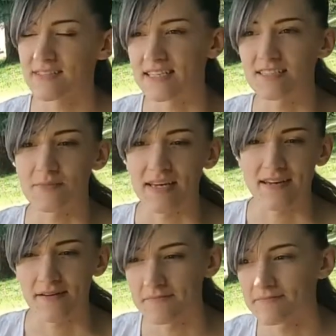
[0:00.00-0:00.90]
Needs to
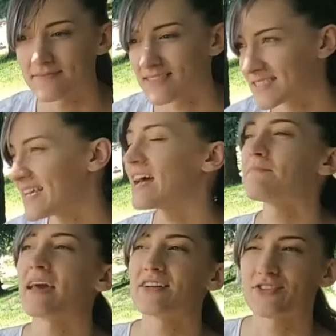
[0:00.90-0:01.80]
be
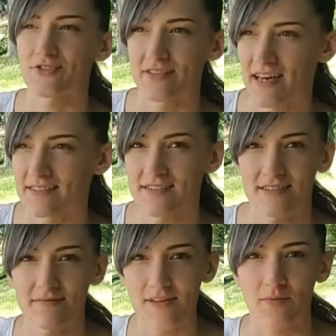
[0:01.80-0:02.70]
10 pages or
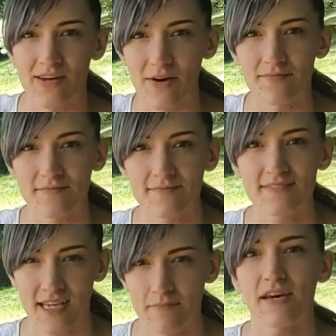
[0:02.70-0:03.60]
less. There we go.
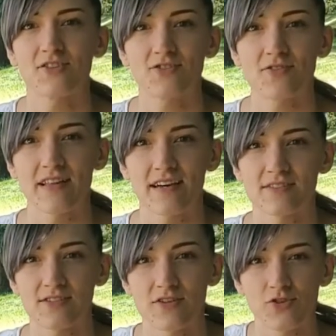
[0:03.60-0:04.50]
10 pages or
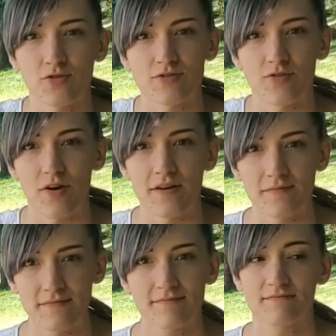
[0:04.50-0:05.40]
less, short story.
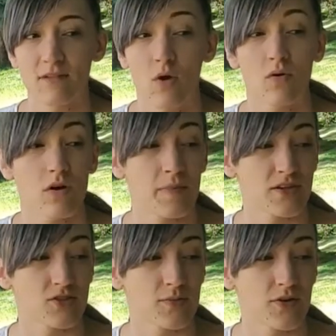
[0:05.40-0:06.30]
Or a
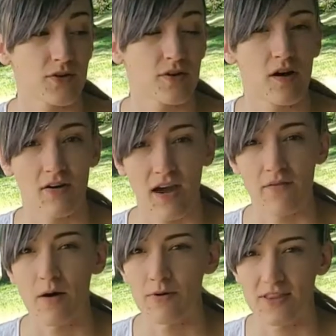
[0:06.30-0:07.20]
picture book. Okay,
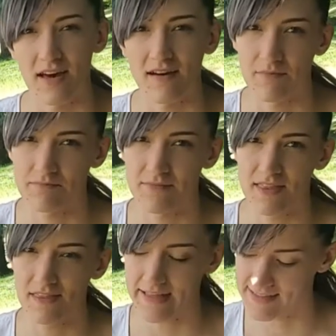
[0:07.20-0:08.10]
I'll put that up.
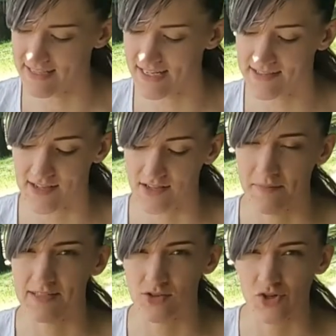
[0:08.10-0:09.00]
That's the addendum.
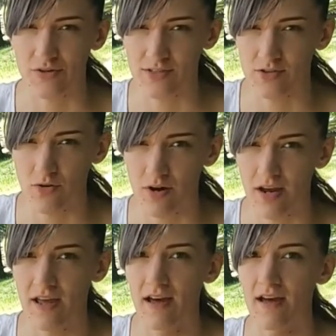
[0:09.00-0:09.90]
It's a short
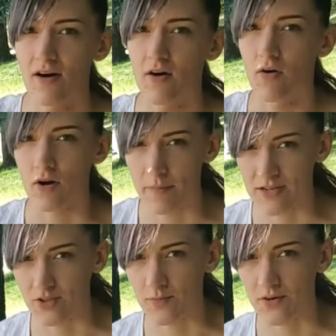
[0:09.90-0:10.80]
story or a
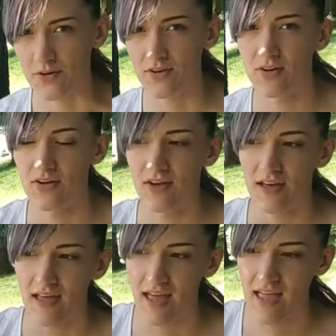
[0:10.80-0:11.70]
picture book.
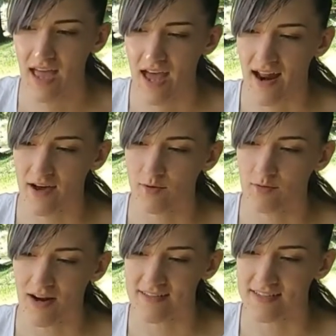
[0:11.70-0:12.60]
And I will
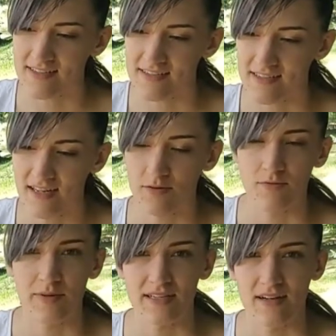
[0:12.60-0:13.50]
write it, and it
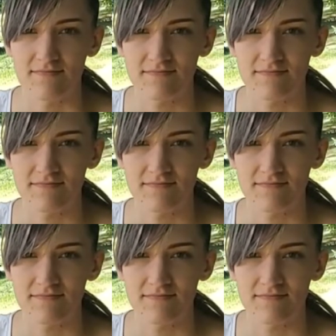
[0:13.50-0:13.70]
will be done.